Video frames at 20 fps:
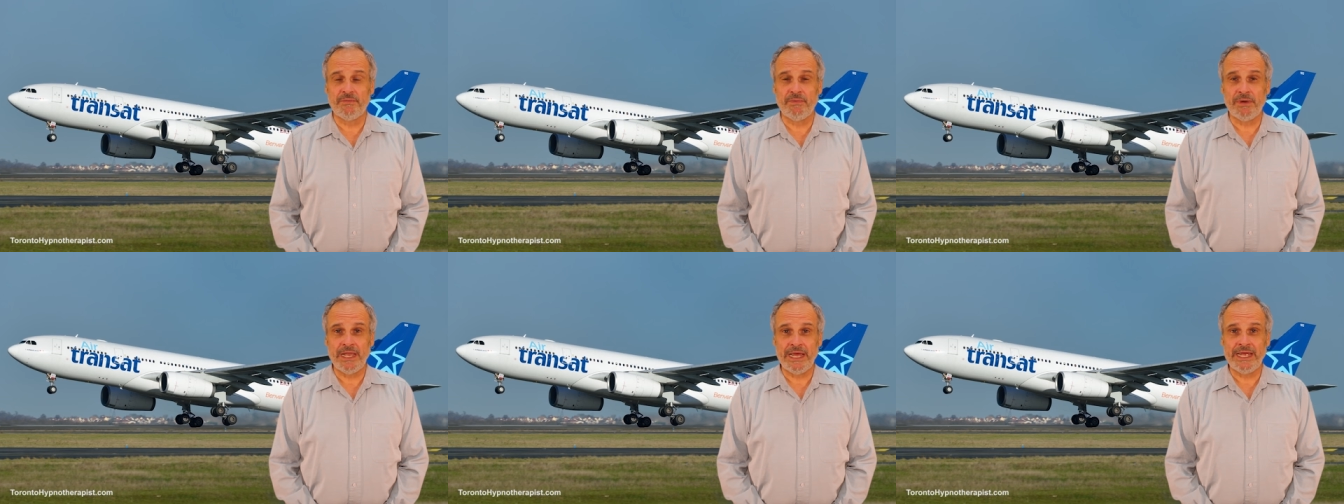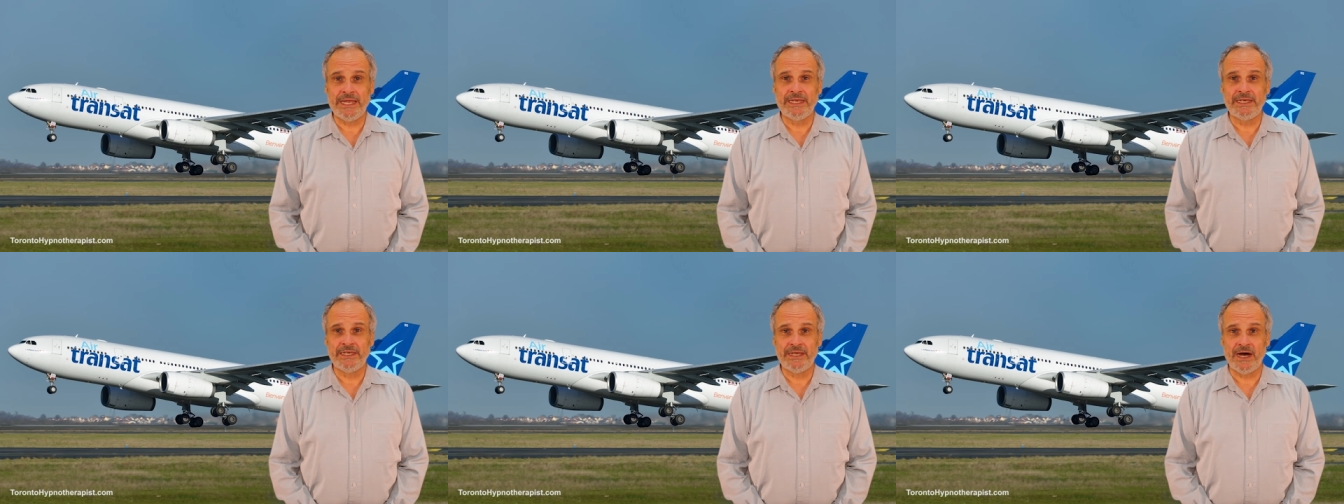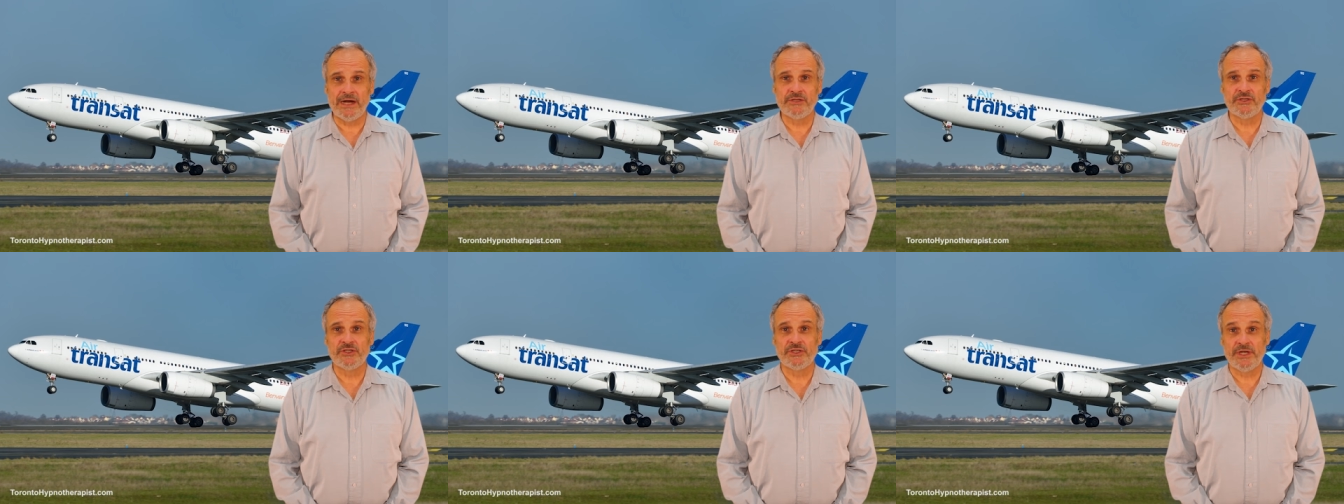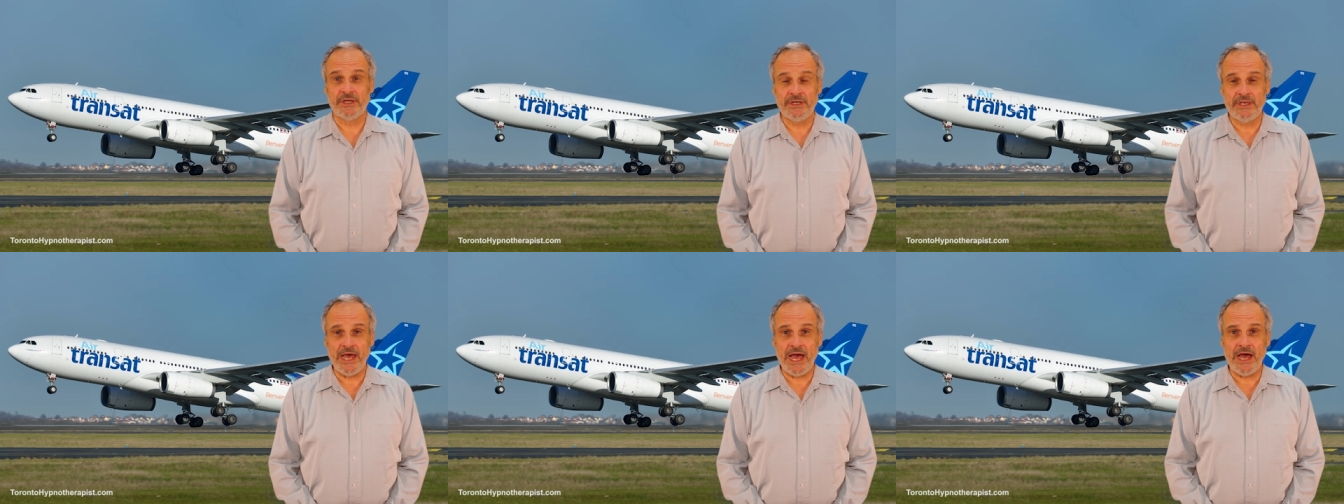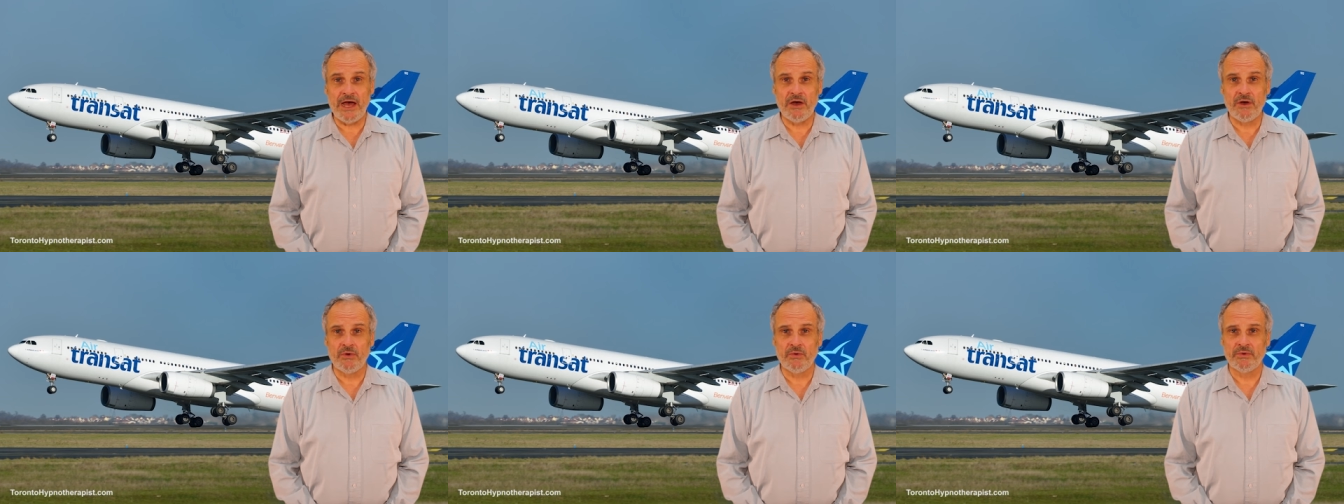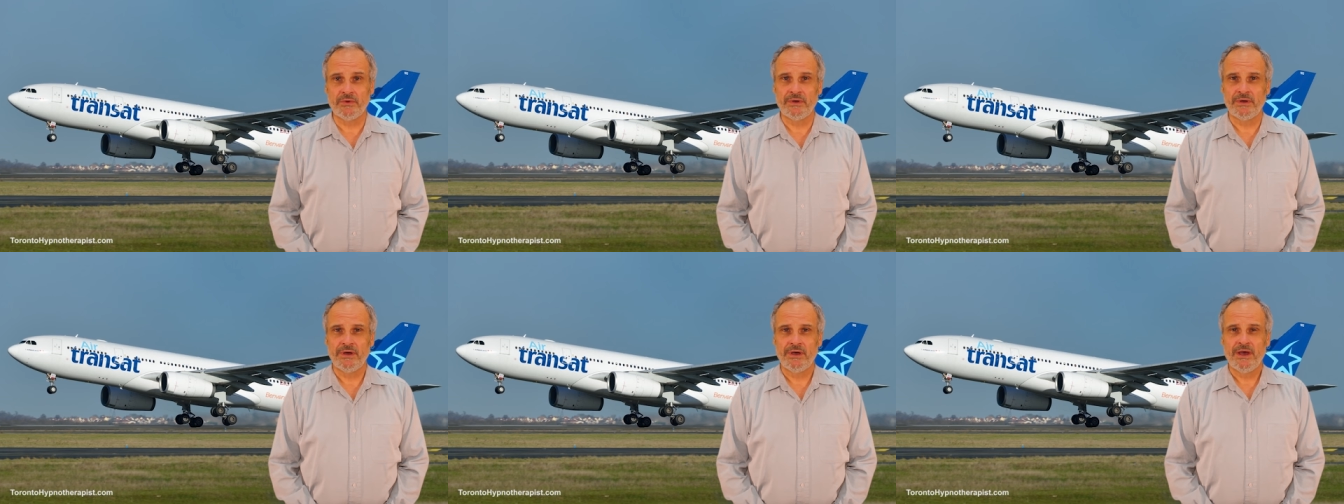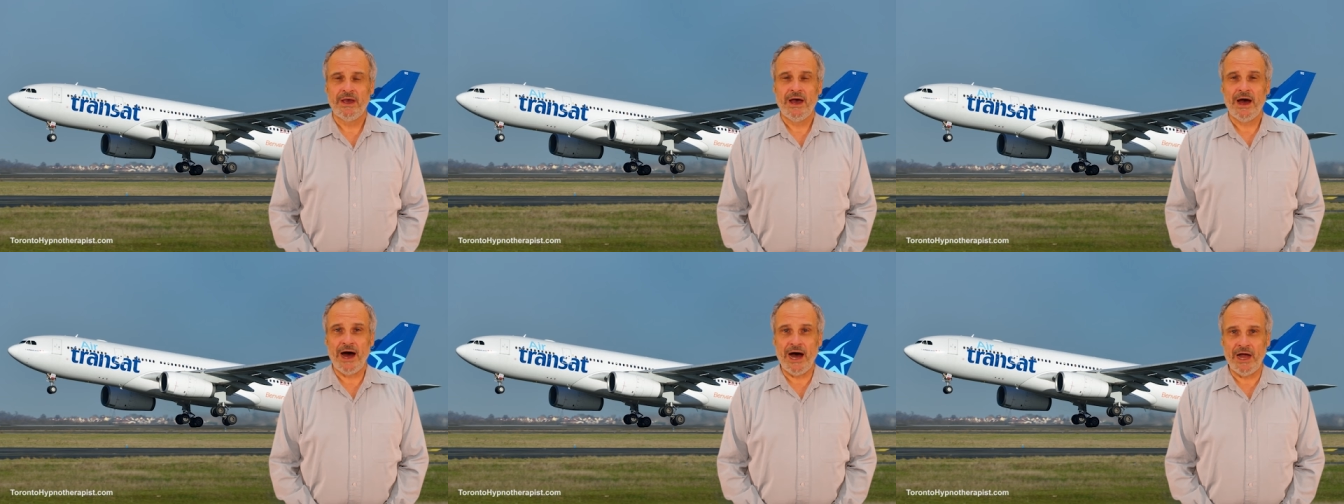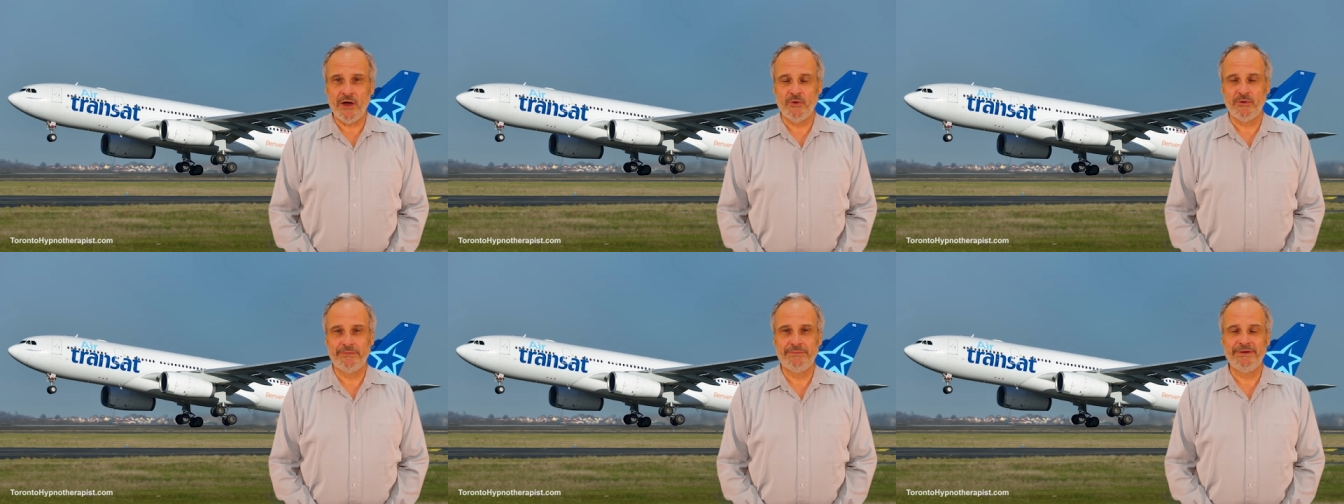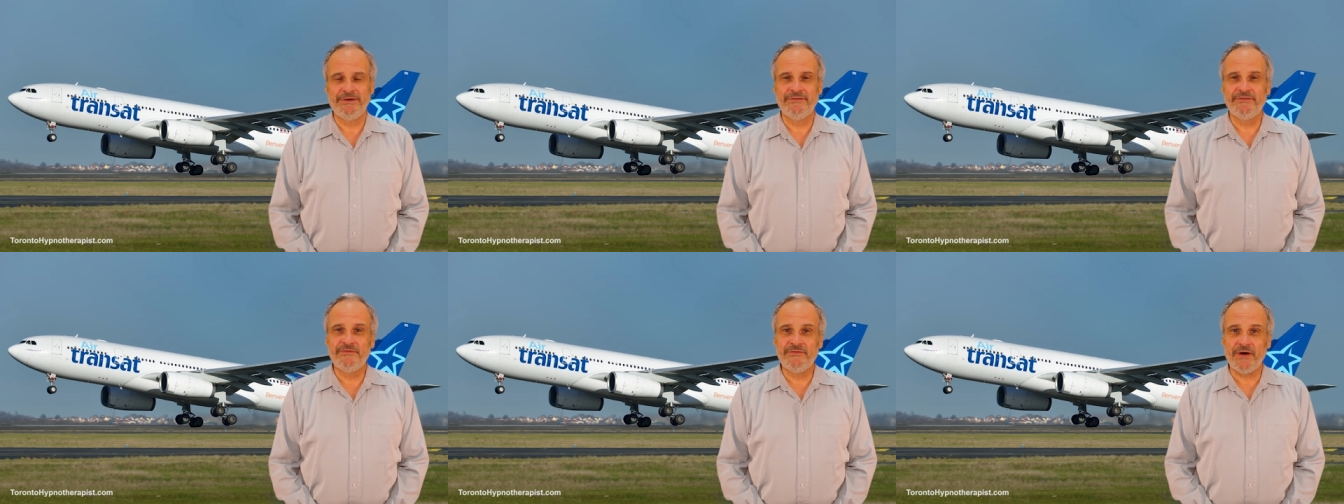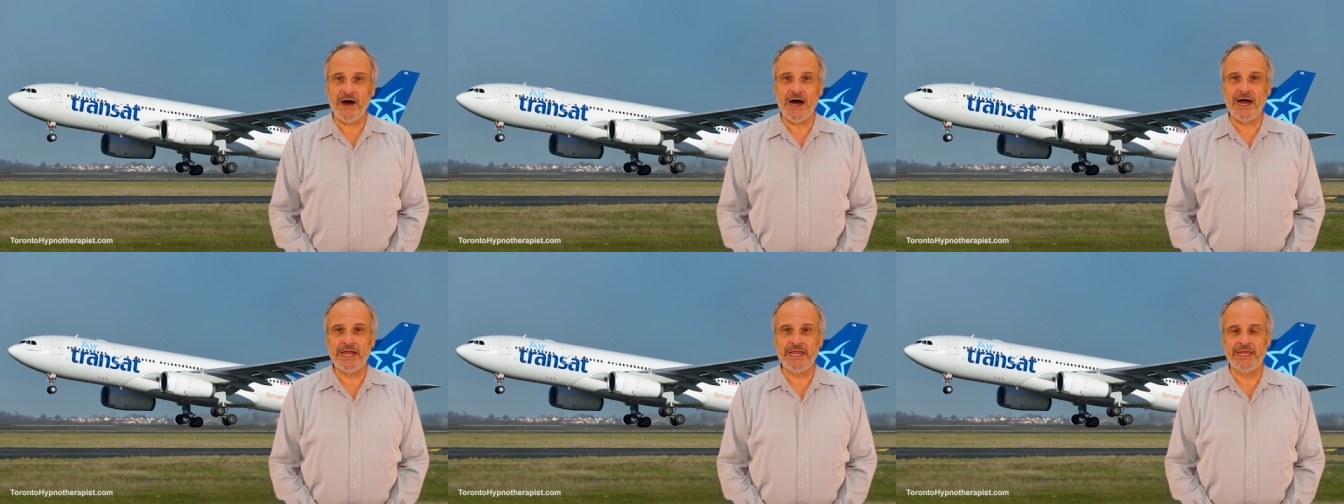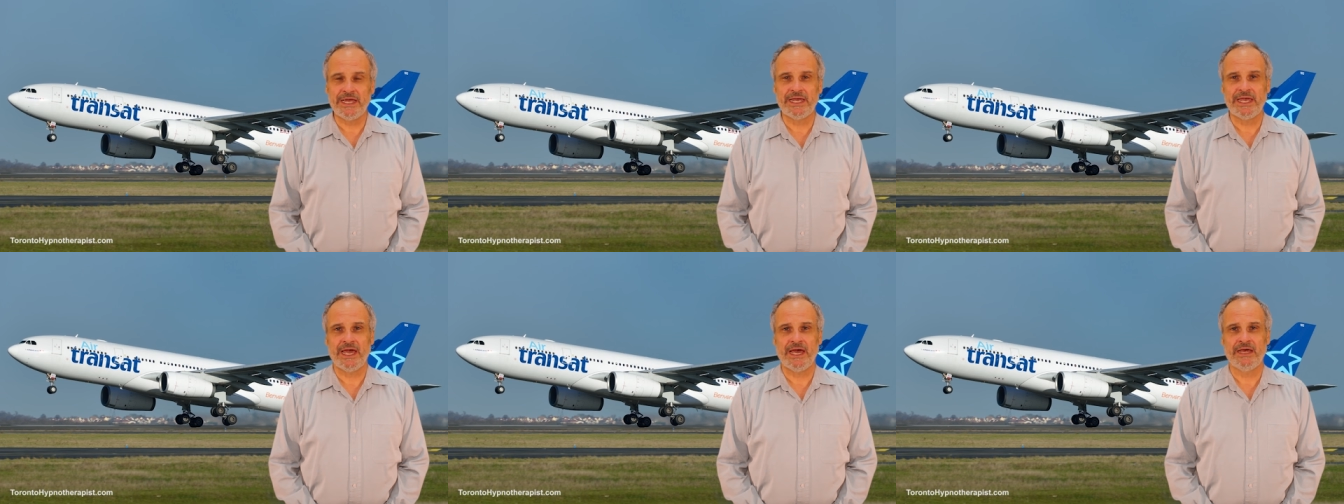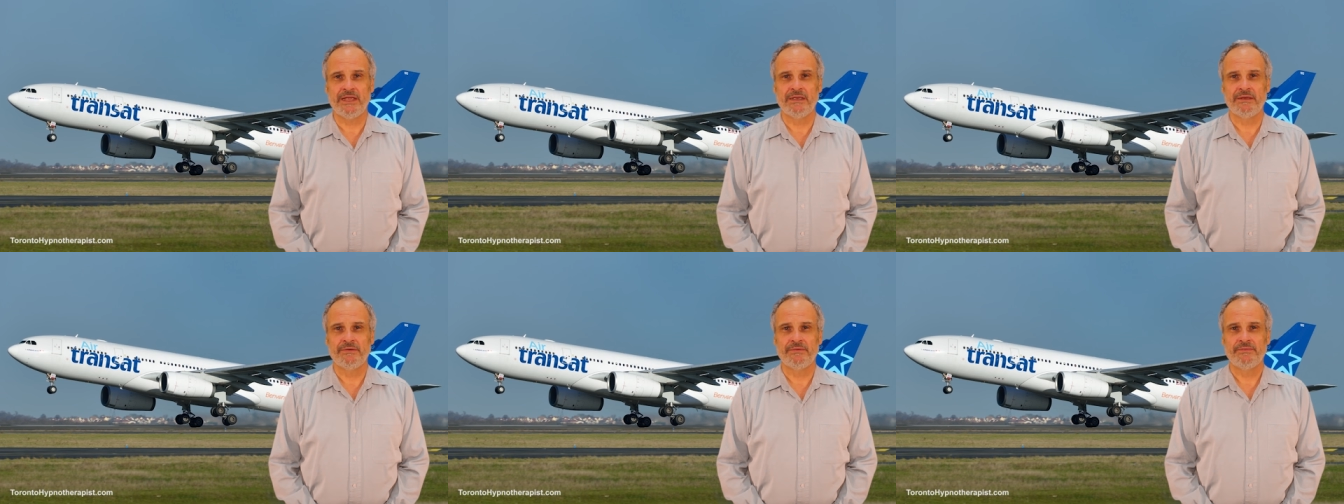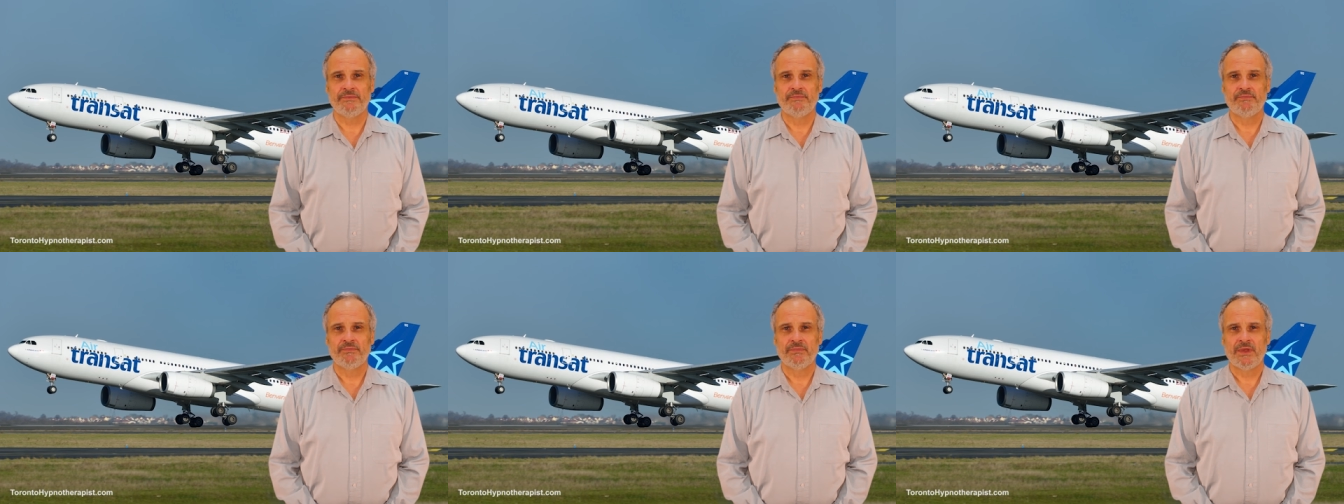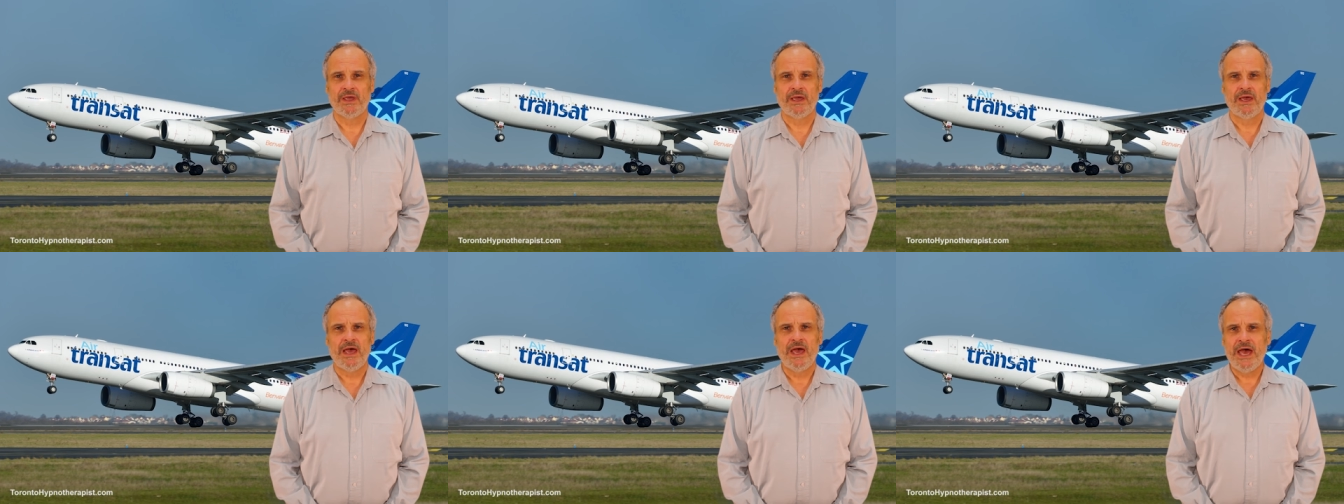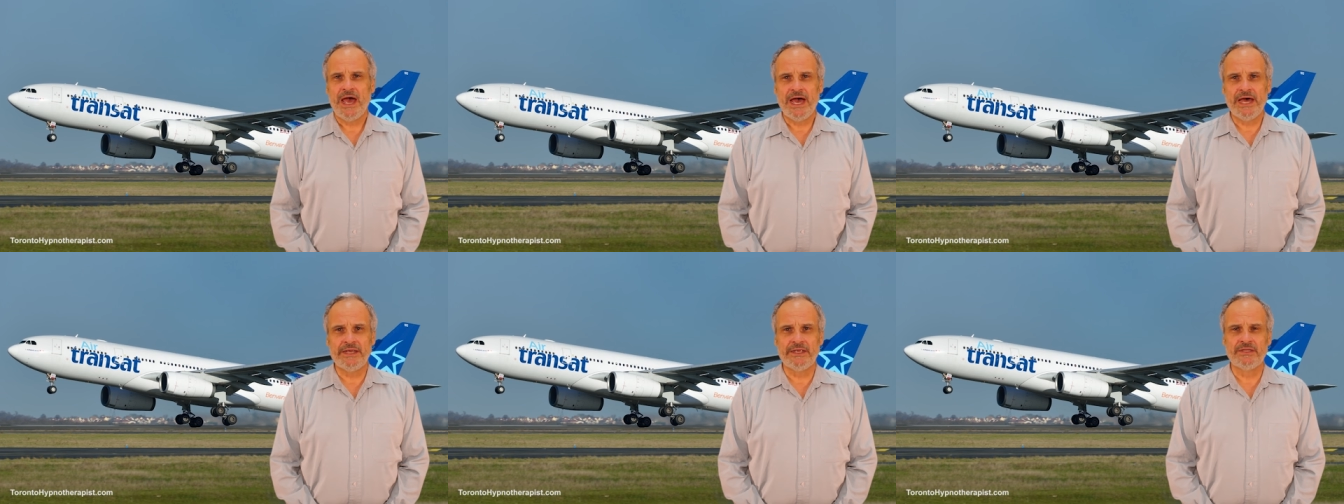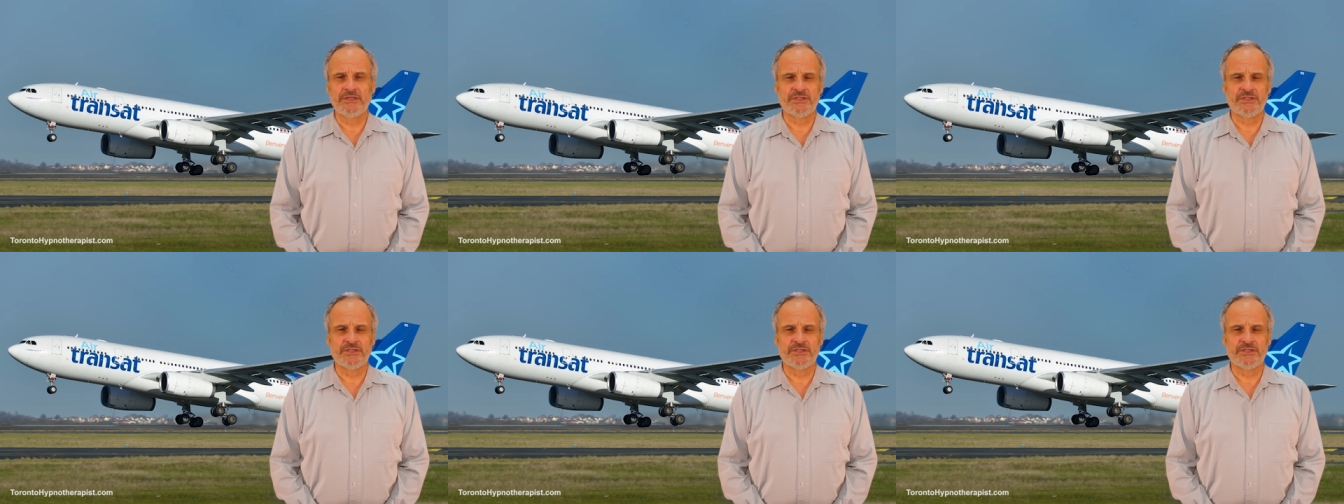the plane touched down, I would be fine again. And